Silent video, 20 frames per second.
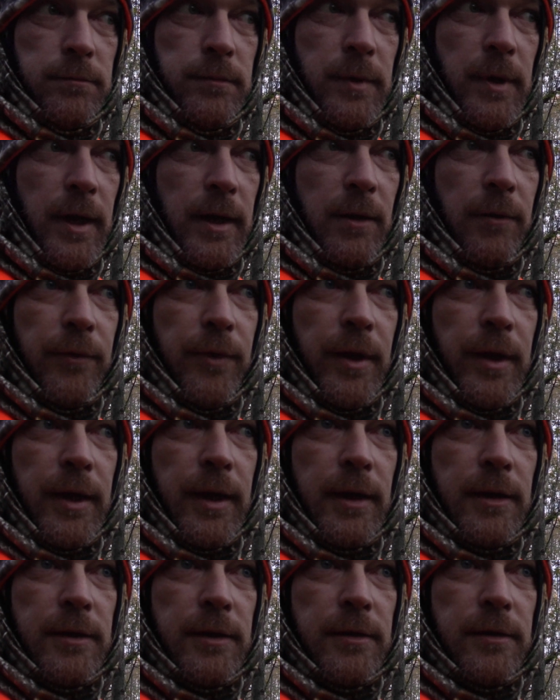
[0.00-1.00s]
I don't think
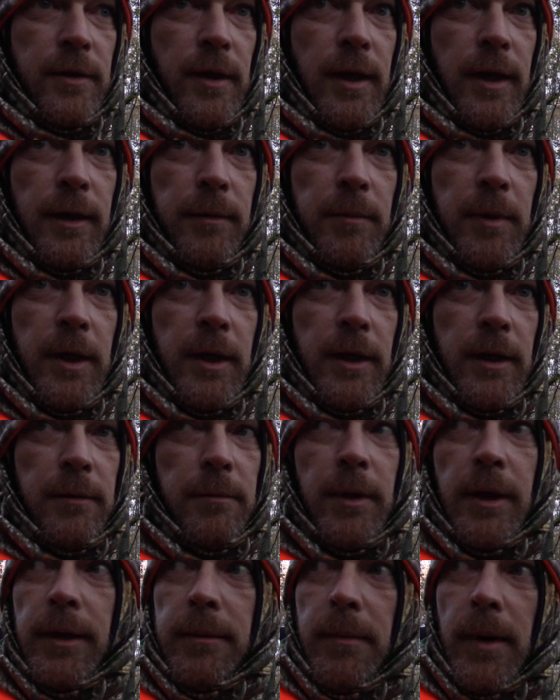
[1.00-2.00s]
it's the same deer,
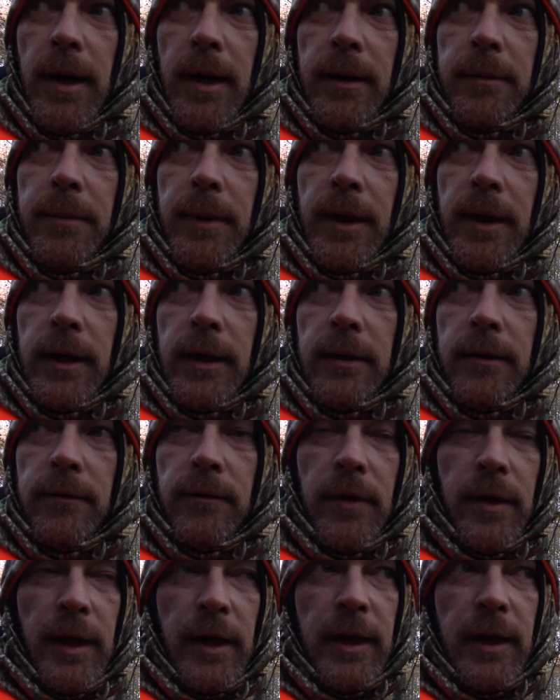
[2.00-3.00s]
but it might have been.
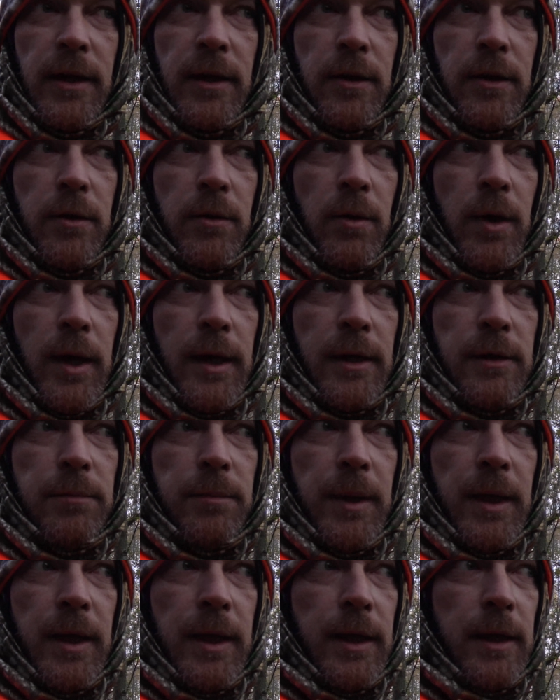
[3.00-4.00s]
He didn't look quite as
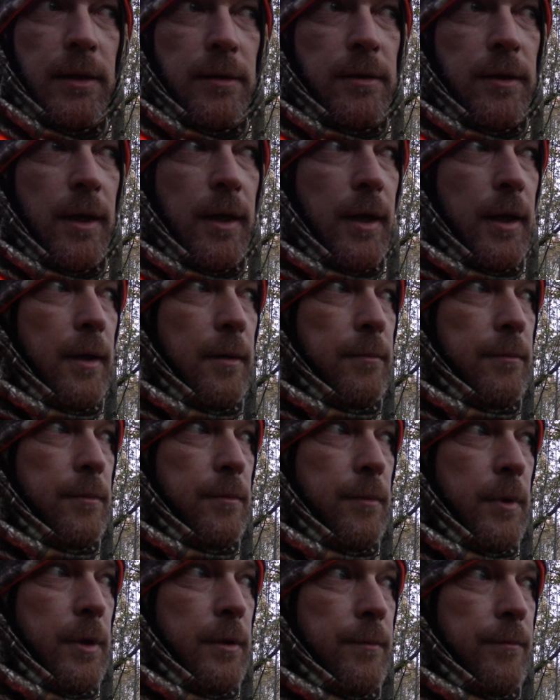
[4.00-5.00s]
big this time,
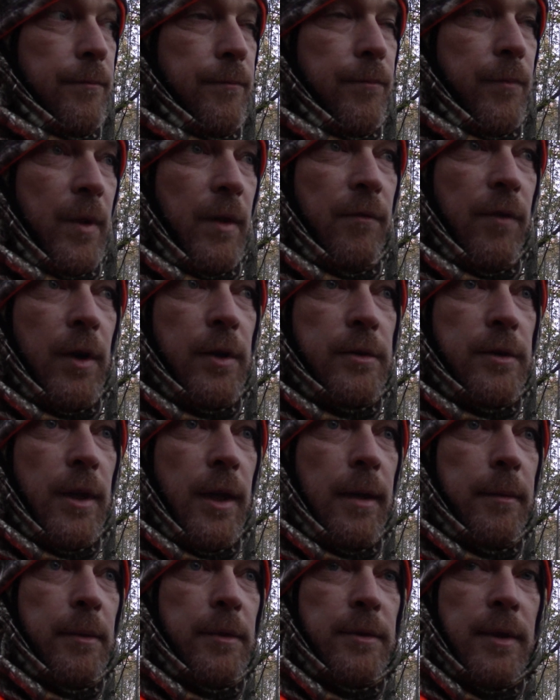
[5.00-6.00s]
but the first
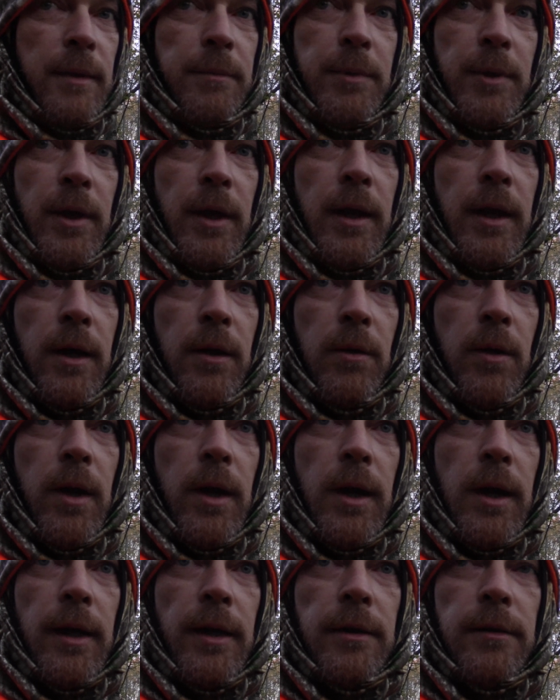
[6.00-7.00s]
time it was at pretty low
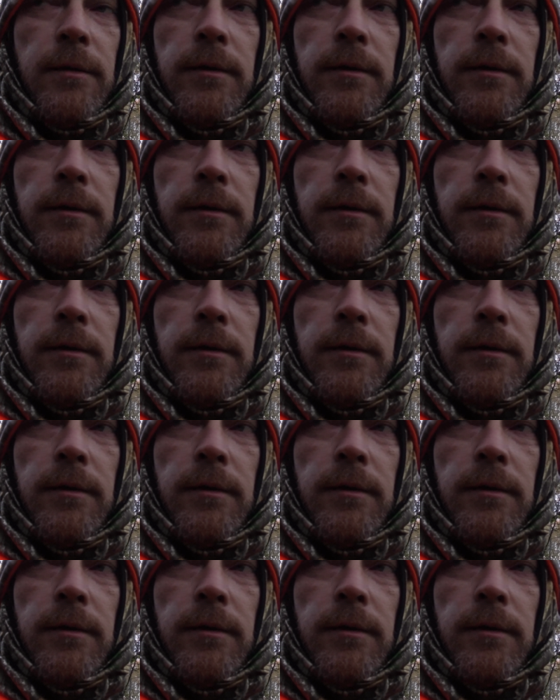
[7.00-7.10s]
light.